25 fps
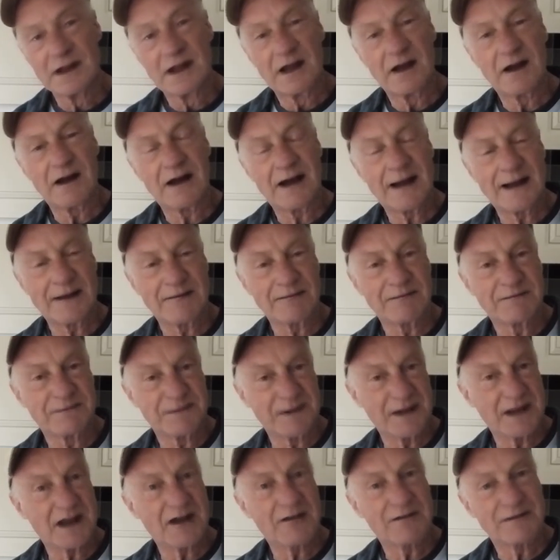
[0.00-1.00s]
and
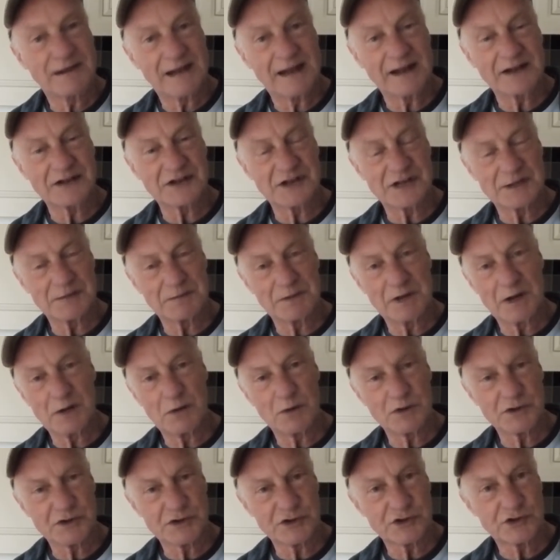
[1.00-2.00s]
fit a flexi, but
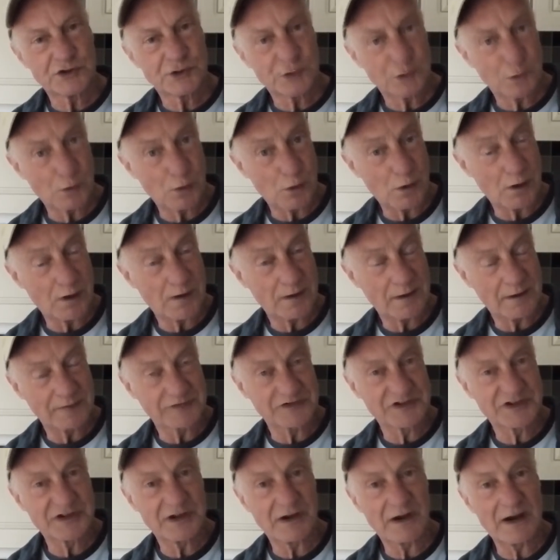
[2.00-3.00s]
wasn't sure of
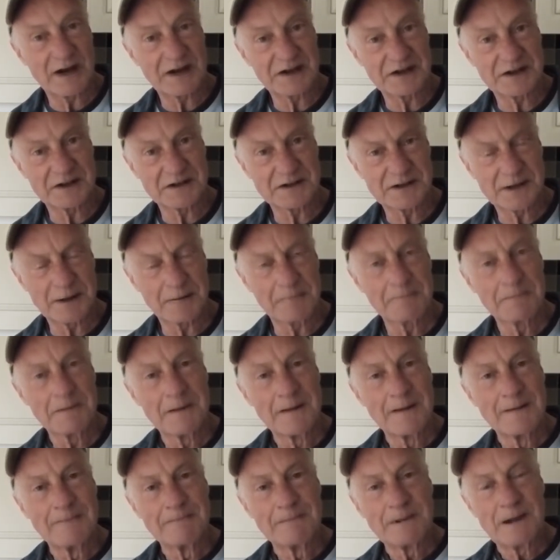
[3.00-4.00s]
sizing. So
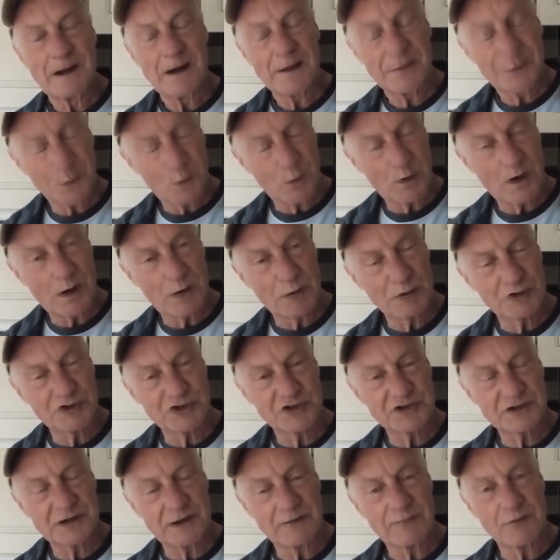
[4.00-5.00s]
I thought I would
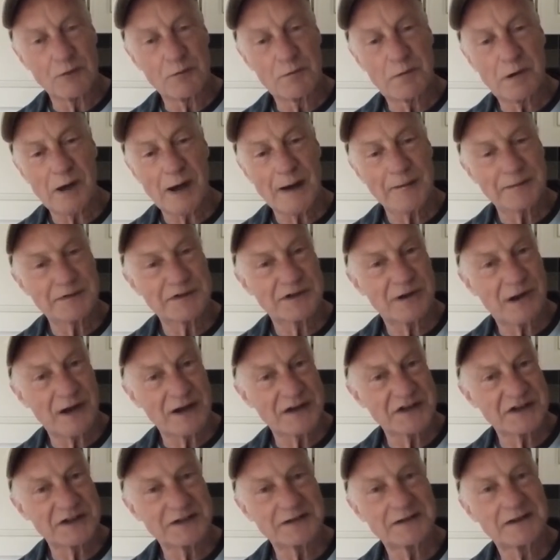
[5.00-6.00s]
just go through pipe
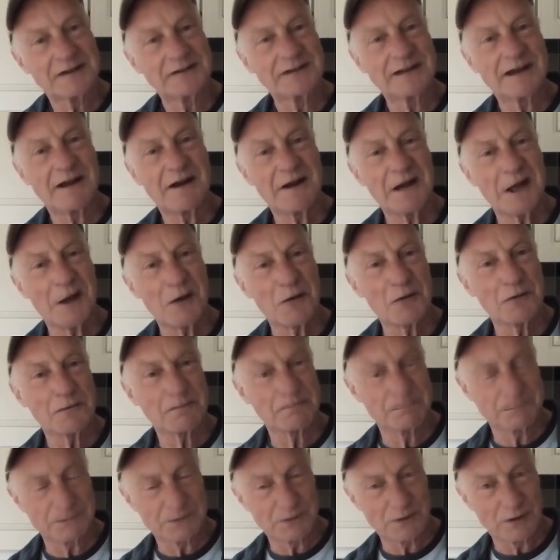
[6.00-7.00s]
sizing. Now I know
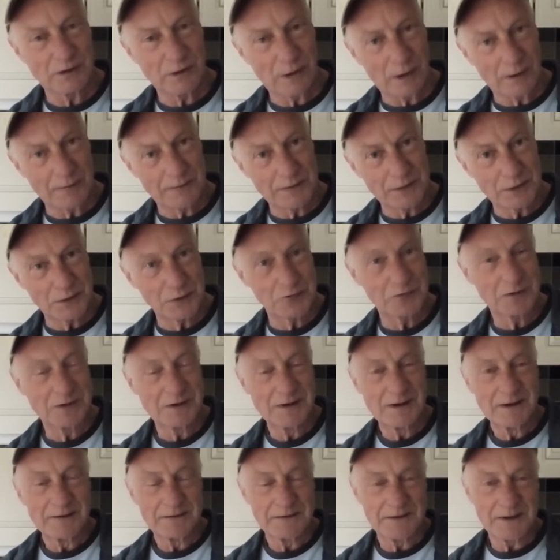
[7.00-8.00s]
to a lot of you
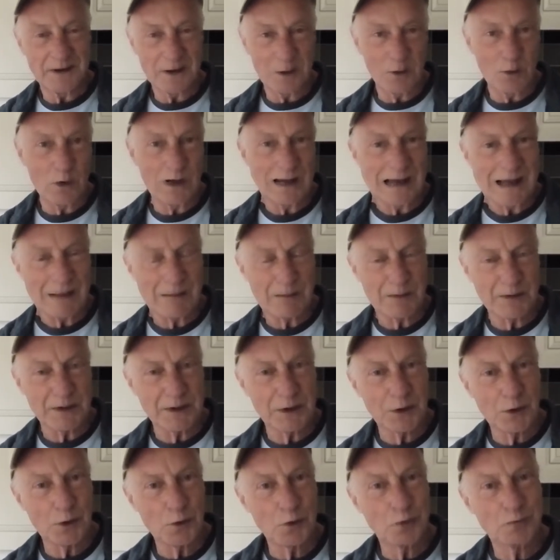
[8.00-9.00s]
that are well up on
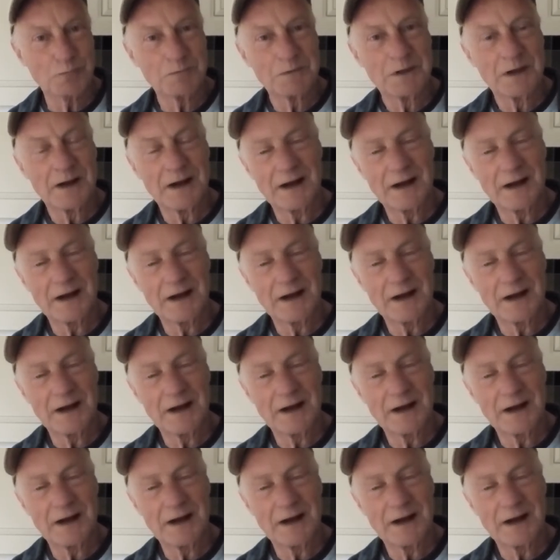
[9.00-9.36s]
it all,